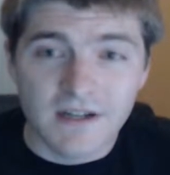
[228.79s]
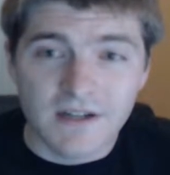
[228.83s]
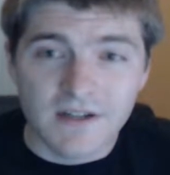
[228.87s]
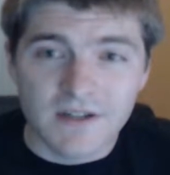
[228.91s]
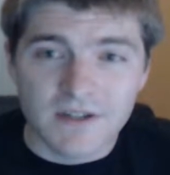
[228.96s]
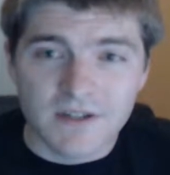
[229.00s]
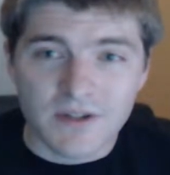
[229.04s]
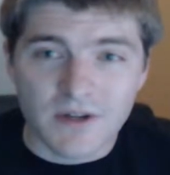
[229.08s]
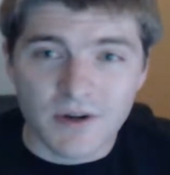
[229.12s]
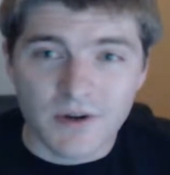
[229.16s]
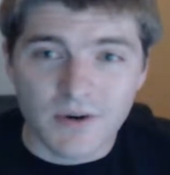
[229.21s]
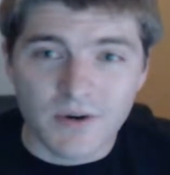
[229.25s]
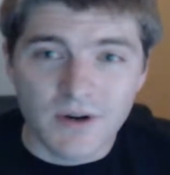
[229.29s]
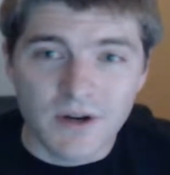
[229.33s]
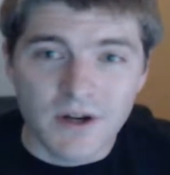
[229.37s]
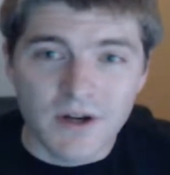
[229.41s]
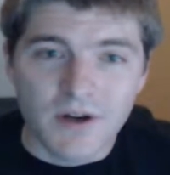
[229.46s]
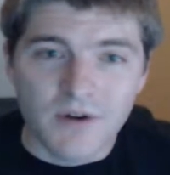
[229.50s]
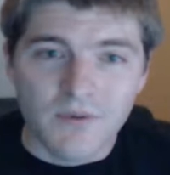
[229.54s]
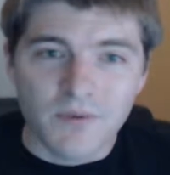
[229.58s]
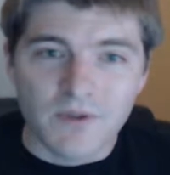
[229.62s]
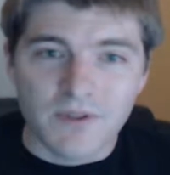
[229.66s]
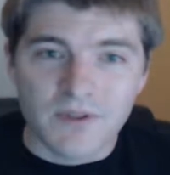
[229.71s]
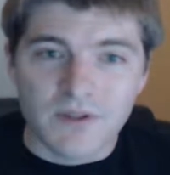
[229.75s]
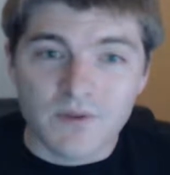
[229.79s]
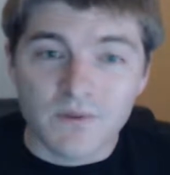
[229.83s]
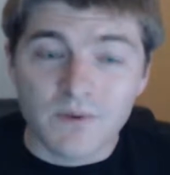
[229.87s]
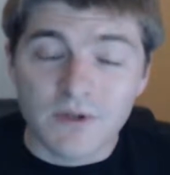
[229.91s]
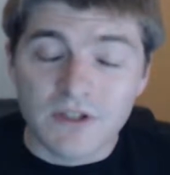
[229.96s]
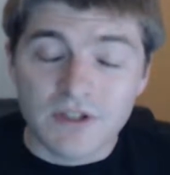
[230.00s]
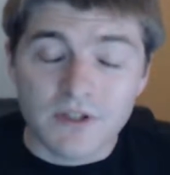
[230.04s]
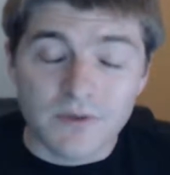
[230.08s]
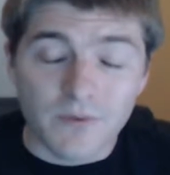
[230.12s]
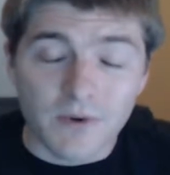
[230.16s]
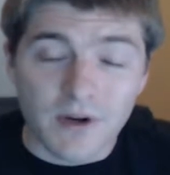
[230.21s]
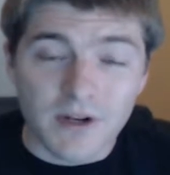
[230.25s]
So with the
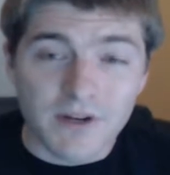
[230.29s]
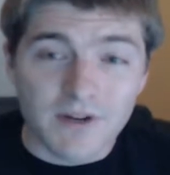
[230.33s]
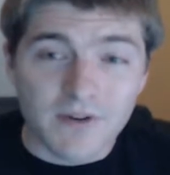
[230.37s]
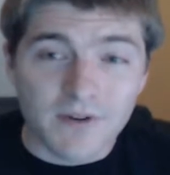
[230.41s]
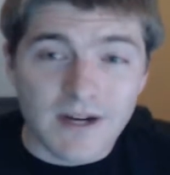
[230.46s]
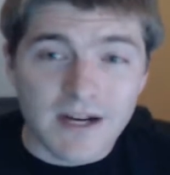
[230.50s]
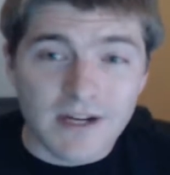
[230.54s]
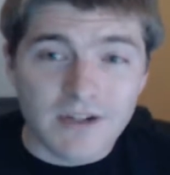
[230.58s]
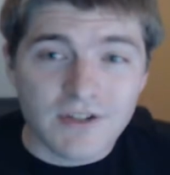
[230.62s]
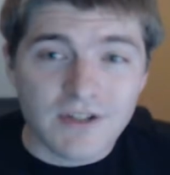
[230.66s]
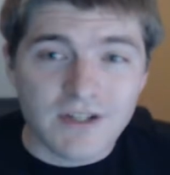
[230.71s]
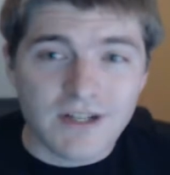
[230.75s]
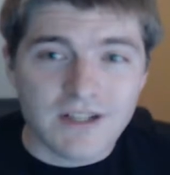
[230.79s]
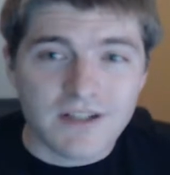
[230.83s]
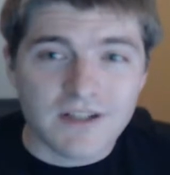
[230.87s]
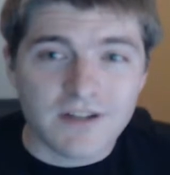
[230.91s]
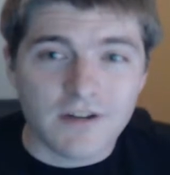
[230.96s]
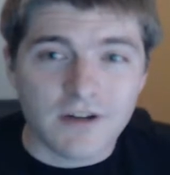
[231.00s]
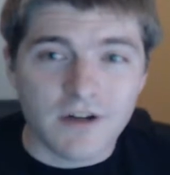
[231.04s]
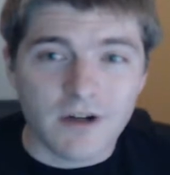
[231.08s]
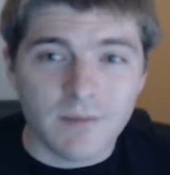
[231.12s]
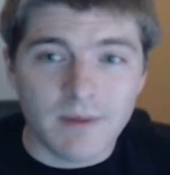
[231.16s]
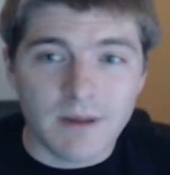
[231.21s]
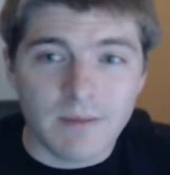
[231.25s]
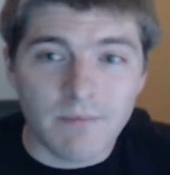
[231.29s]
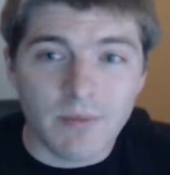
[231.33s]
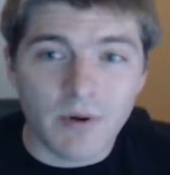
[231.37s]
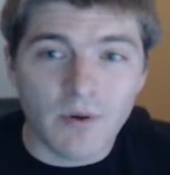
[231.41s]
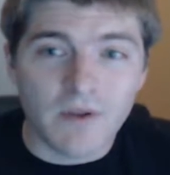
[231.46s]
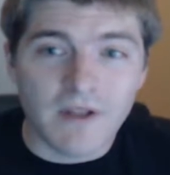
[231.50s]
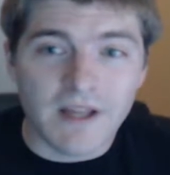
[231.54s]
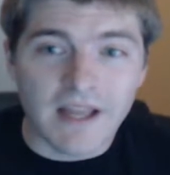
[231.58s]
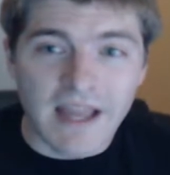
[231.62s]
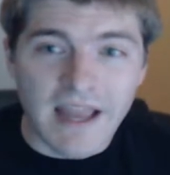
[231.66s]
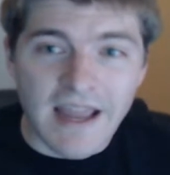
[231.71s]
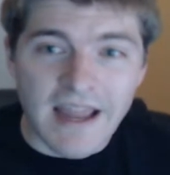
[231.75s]
switch in one direction, it's going to be
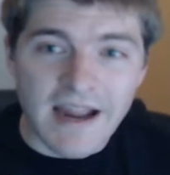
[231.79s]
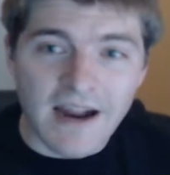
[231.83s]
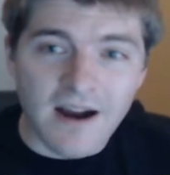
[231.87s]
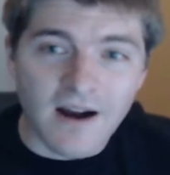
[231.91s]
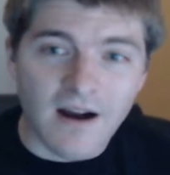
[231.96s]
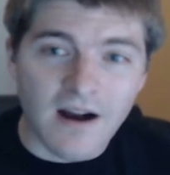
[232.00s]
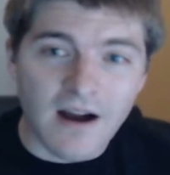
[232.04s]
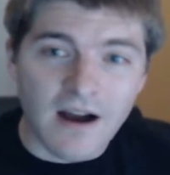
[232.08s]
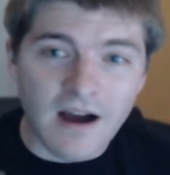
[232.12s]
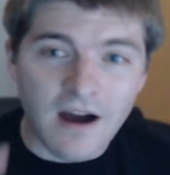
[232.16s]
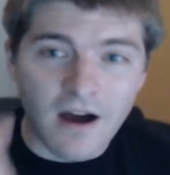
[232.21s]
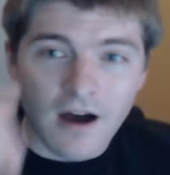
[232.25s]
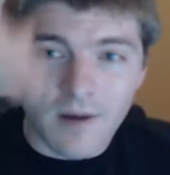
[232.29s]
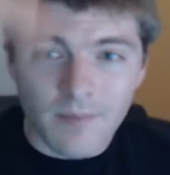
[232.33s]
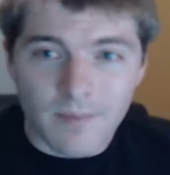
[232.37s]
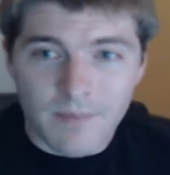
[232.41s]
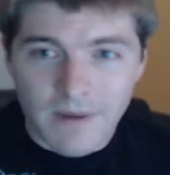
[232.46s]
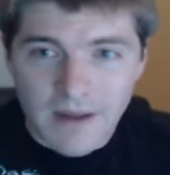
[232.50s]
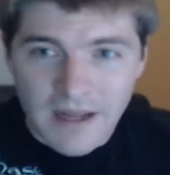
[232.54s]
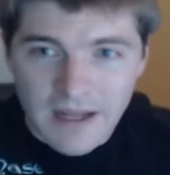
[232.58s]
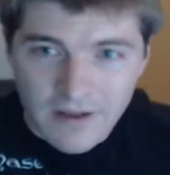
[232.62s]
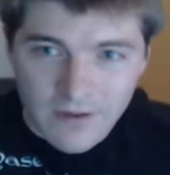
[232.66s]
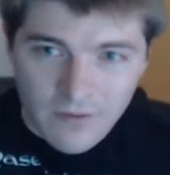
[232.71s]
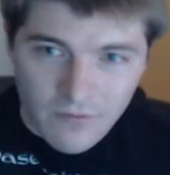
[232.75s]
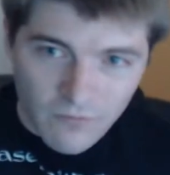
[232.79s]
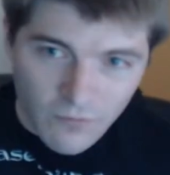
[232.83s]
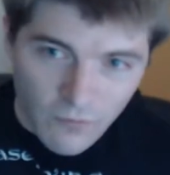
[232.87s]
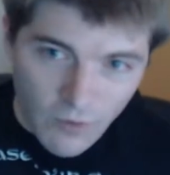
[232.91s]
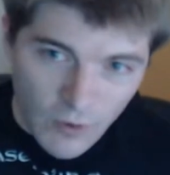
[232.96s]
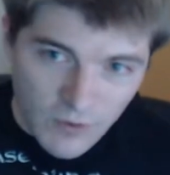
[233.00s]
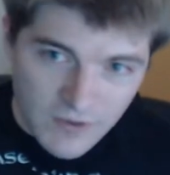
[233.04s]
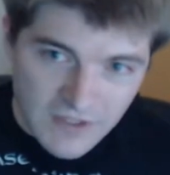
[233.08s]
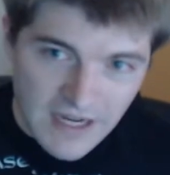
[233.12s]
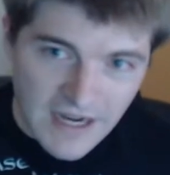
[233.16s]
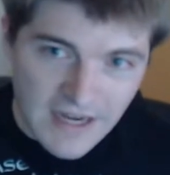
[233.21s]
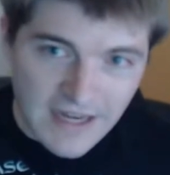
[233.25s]
pulling air up and
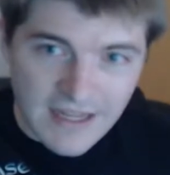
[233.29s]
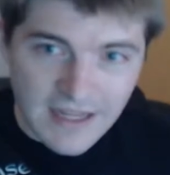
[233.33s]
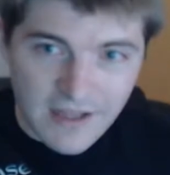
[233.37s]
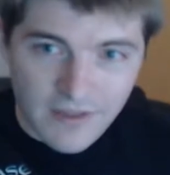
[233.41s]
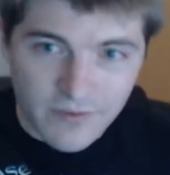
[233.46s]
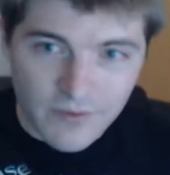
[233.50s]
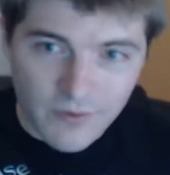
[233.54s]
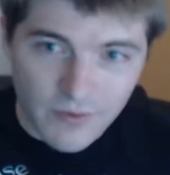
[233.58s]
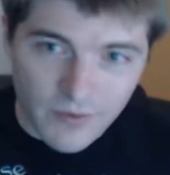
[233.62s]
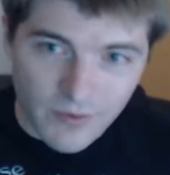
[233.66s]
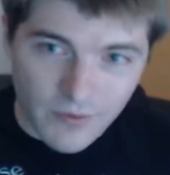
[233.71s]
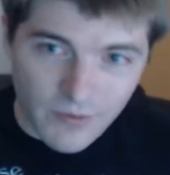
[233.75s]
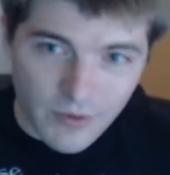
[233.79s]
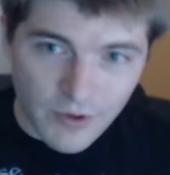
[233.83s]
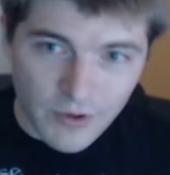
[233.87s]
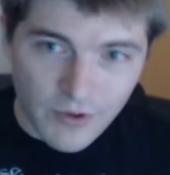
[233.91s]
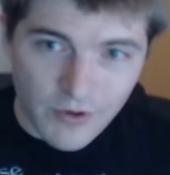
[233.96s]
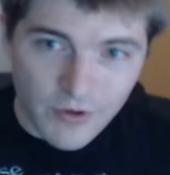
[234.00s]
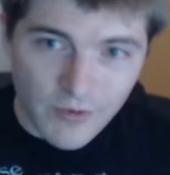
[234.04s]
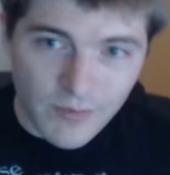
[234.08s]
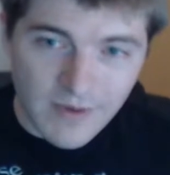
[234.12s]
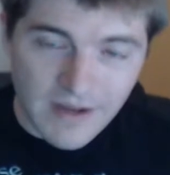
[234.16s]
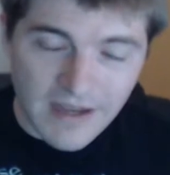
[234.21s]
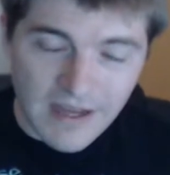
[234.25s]
rotating it through the room.